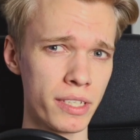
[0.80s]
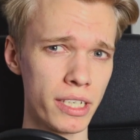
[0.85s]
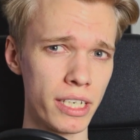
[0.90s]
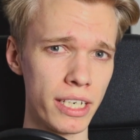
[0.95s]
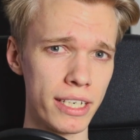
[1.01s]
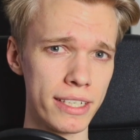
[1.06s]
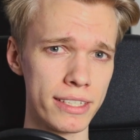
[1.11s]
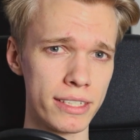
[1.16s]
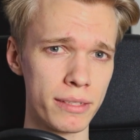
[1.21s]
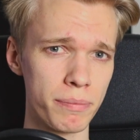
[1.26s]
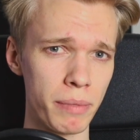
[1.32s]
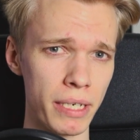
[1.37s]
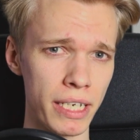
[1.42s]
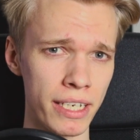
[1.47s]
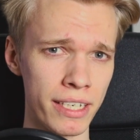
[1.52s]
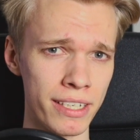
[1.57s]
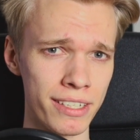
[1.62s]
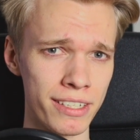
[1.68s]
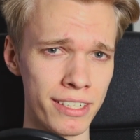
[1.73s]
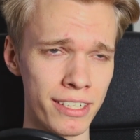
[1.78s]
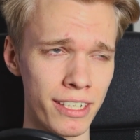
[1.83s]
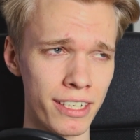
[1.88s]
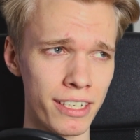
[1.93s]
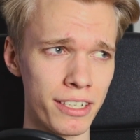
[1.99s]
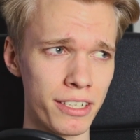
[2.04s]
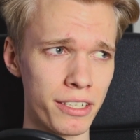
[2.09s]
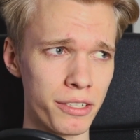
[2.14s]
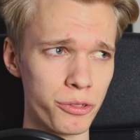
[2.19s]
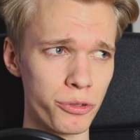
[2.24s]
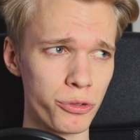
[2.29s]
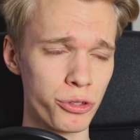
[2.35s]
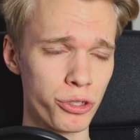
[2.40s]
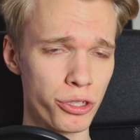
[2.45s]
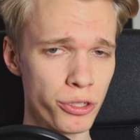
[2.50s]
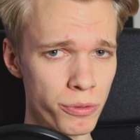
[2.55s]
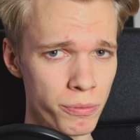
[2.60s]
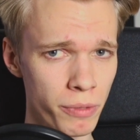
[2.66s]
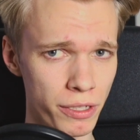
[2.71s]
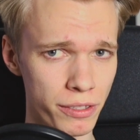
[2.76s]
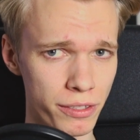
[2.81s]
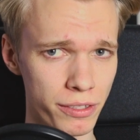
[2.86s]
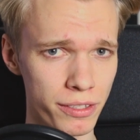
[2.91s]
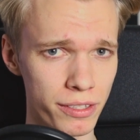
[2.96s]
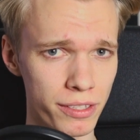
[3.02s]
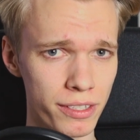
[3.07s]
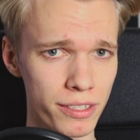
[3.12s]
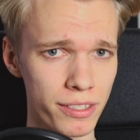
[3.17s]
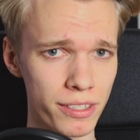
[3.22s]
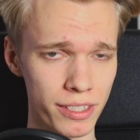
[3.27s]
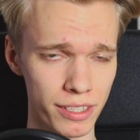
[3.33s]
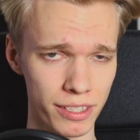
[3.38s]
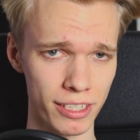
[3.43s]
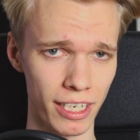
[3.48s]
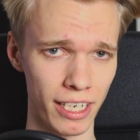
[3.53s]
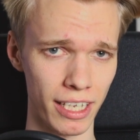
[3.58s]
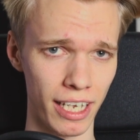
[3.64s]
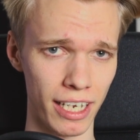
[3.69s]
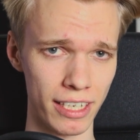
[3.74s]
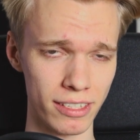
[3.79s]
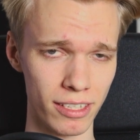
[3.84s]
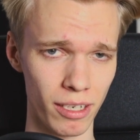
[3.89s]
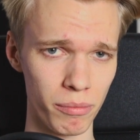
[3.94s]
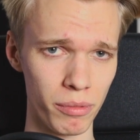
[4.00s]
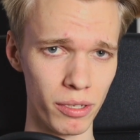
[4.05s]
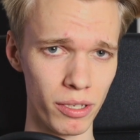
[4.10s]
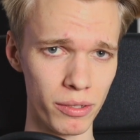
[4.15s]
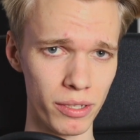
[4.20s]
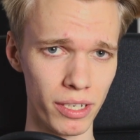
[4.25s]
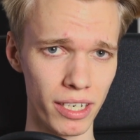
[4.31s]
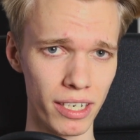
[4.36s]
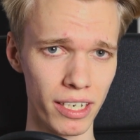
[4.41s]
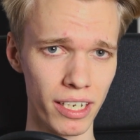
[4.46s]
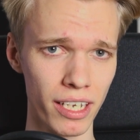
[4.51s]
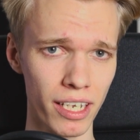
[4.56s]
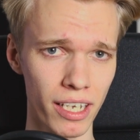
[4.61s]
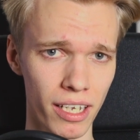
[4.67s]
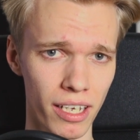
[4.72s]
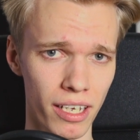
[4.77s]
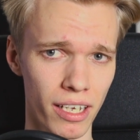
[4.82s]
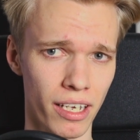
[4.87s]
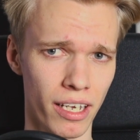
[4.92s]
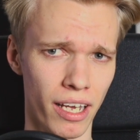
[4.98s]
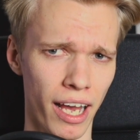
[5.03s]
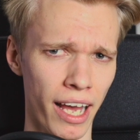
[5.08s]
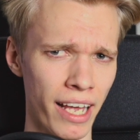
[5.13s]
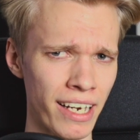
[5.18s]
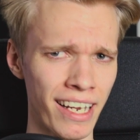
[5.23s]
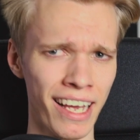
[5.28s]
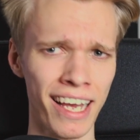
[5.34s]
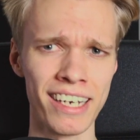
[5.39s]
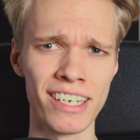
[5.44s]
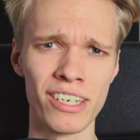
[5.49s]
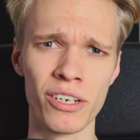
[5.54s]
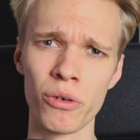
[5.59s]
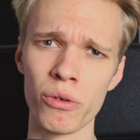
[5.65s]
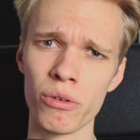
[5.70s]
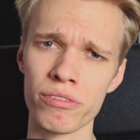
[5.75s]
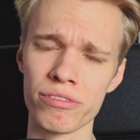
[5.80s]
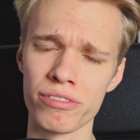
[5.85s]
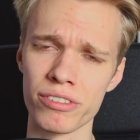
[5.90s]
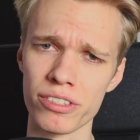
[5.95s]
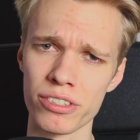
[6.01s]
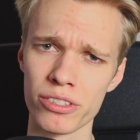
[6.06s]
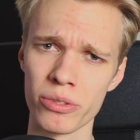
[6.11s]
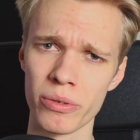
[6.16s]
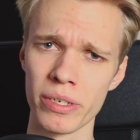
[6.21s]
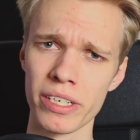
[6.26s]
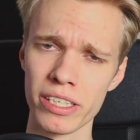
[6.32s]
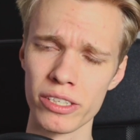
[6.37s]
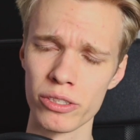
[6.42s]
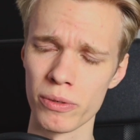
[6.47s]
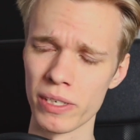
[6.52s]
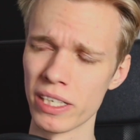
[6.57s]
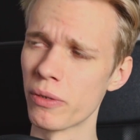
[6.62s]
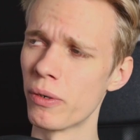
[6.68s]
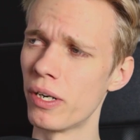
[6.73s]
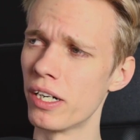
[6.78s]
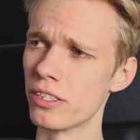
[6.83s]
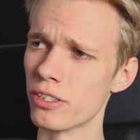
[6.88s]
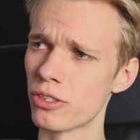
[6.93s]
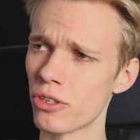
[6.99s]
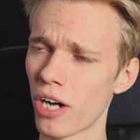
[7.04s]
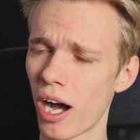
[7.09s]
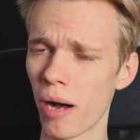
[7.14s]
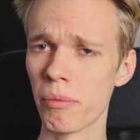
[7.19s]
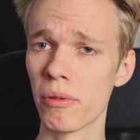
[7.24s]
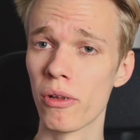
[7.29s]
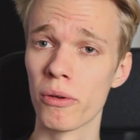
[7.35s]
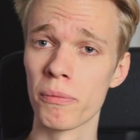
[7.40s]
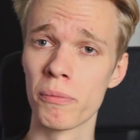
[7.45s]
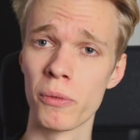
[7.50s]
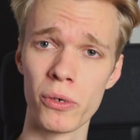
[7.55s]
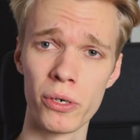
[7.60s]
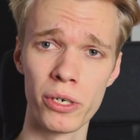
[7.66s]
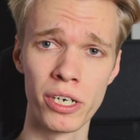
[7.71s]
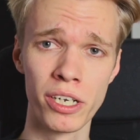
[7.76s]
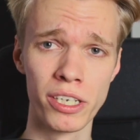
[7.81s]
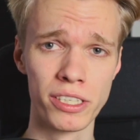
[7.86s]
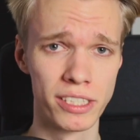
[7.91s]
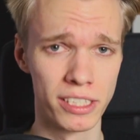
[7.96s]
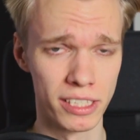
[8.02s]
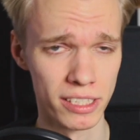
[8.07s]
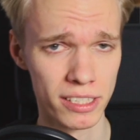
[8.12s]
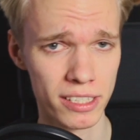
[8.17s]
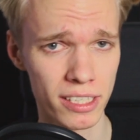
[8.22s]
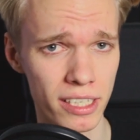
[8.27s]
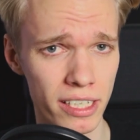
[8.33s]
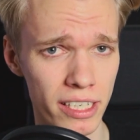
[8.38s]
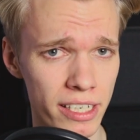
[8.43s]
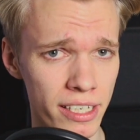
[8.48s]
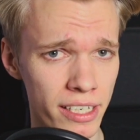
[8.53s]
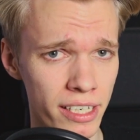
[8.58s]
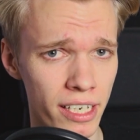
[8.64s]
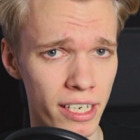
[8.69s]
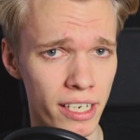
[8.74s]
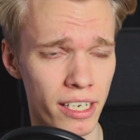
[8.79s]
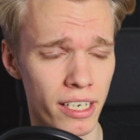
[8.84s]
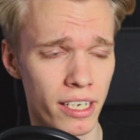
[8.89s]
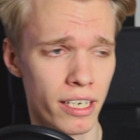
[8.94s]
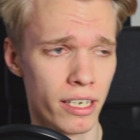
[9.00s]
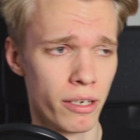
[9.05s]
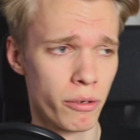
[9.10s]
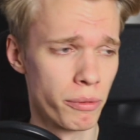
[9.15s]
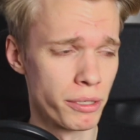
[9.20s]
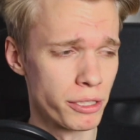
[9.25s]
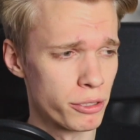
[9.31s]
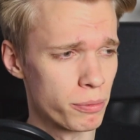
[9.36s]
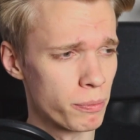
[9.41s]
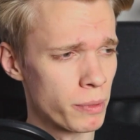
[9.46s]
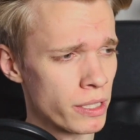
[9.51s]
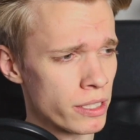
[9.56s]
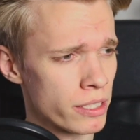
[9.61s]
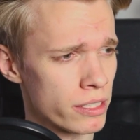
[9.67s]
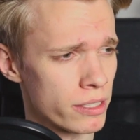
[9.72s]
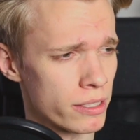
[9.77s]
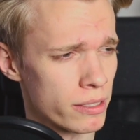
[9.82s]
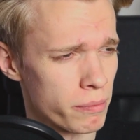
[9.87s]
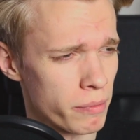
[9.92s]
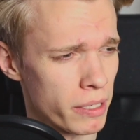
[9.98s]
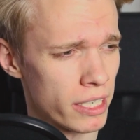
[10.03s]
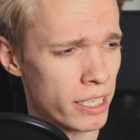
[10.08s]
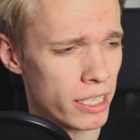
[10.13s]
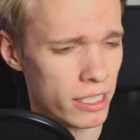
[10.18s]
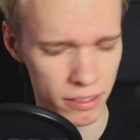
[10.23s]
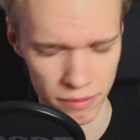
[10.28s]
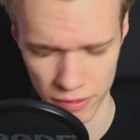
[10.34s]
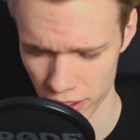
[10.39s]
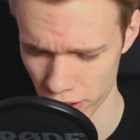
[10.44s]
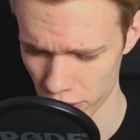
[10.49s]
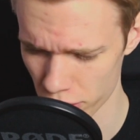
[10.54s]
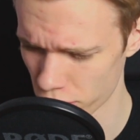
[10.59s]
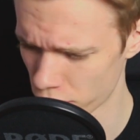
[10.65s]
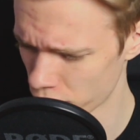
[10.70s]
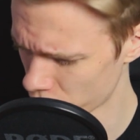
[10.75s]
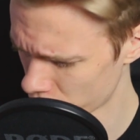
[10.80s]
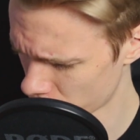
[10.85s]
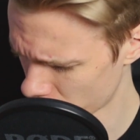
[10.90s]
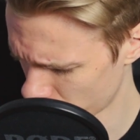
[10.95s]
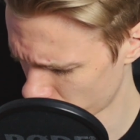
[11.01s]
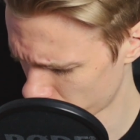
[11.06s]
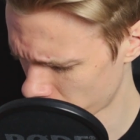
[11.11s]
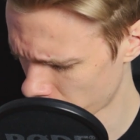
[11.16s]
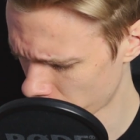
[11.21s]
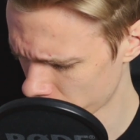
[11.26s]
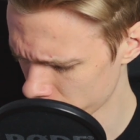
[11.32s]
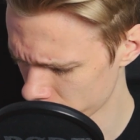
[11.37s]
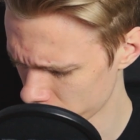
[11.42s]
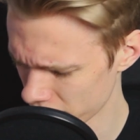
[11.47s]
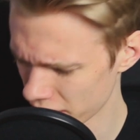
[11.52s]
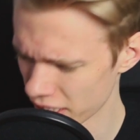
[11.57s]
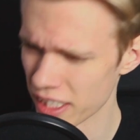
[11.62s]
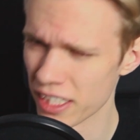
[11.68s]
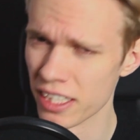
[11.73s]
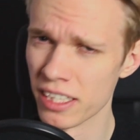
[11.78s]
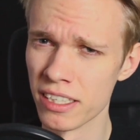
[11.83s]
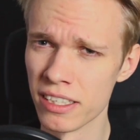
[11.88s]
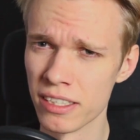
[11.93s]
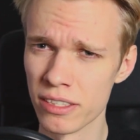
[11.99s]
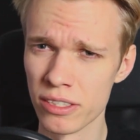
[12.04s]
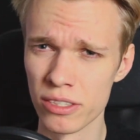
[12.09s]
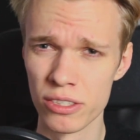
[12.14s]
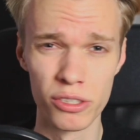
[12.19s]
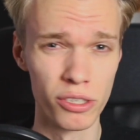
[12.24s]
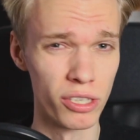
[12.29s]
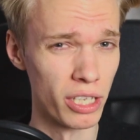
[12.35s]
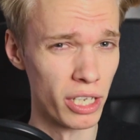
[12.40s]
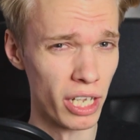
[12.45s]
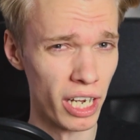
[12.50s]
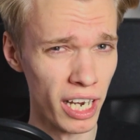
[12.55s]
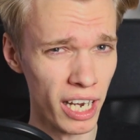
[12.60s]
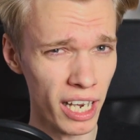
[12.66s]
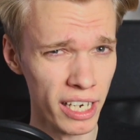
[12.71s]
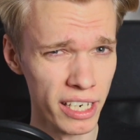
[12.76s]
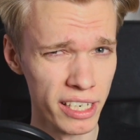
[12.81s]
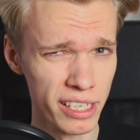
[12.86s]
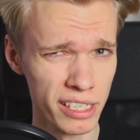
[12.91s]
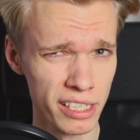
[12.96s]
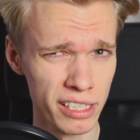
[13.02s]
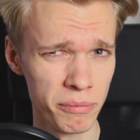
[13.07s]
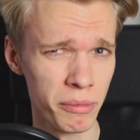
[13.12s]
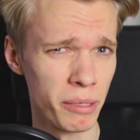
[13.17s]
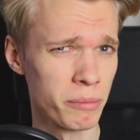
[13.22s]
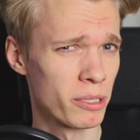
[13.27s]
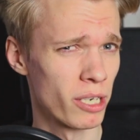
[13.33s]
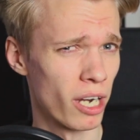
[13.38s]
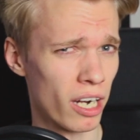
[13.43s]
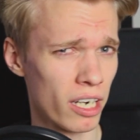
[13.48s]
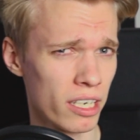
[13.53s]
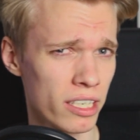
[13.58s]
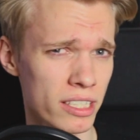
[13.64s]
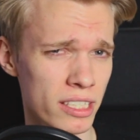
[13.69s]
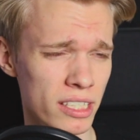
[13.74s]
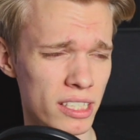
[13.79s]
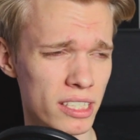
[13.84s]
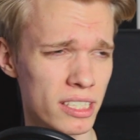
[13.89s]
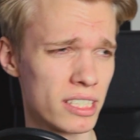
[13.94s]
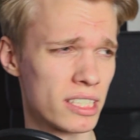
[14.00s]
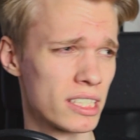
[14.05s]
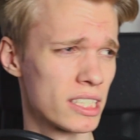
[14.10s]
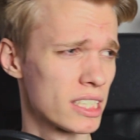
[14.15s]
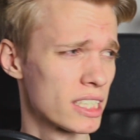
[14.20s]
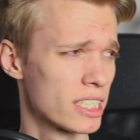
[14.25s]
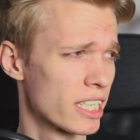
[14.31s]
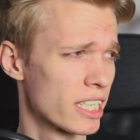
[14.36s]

it's been 2 months since I last uploaded. And I had a goal for 2021 to upload more consistently, which means my next video should come out in July, maybe August.